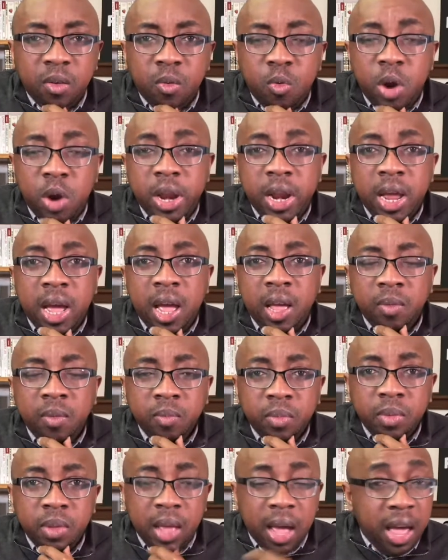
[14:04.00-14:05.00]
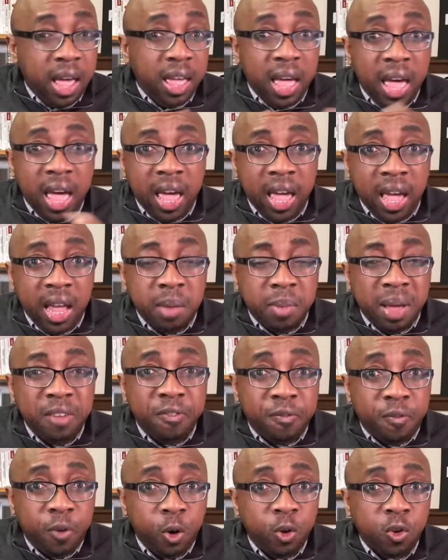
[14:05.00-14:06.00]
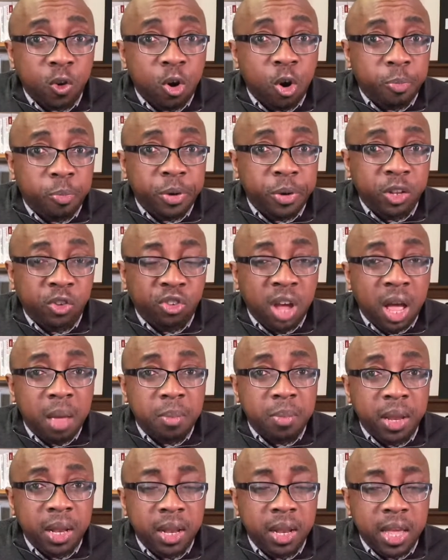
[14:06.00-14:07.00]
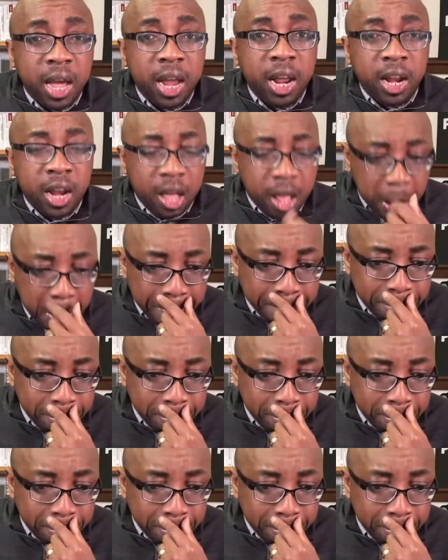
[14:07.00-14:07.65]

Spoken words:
when I had my first corporate job in Canada.